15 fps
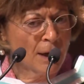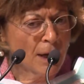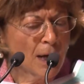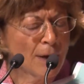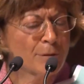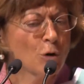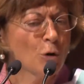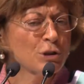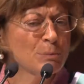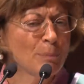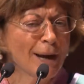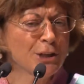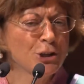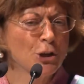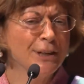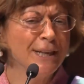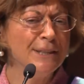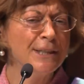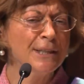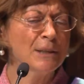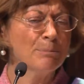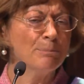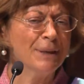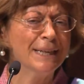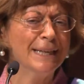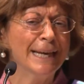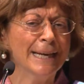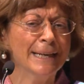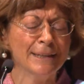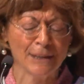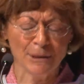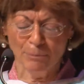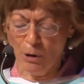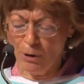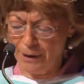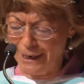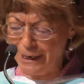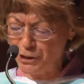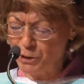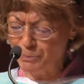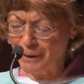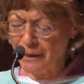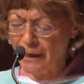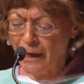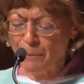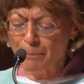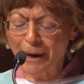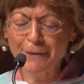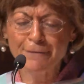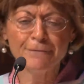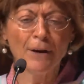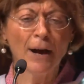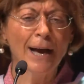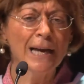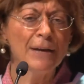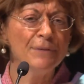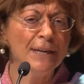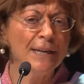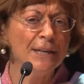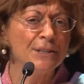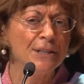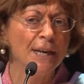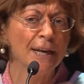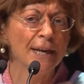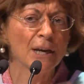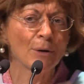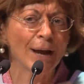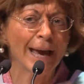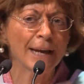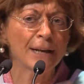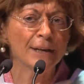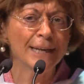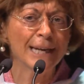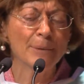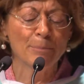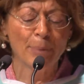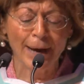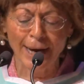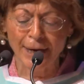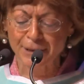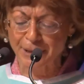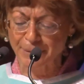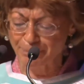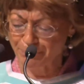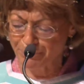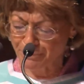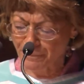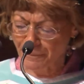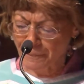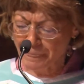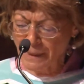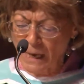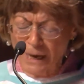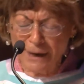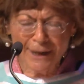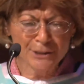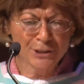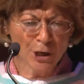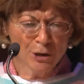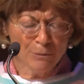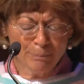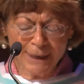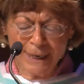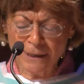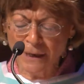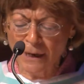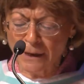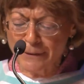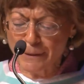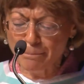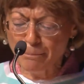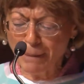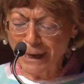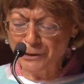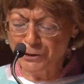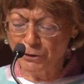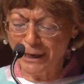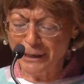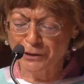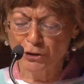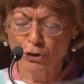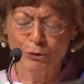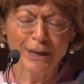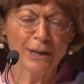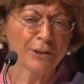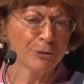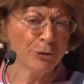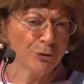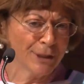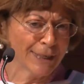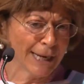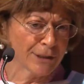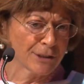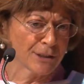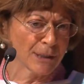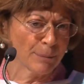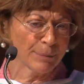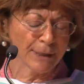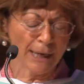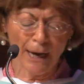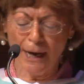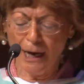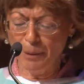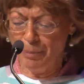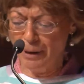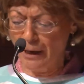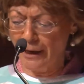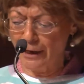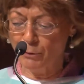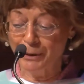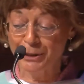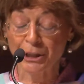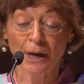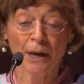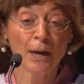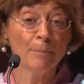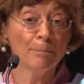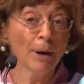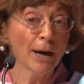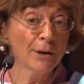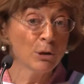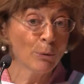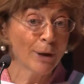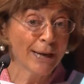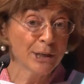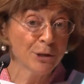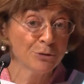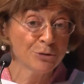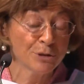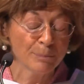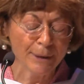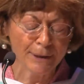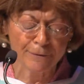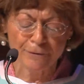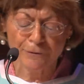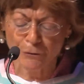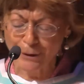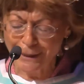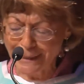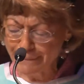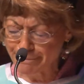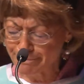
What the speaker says: Of course, my journey didn't begin at Monash, but my 5 years here had an impact. And I don't mean the mud you had to trek through to get to the car park, which, by the way, used to be free,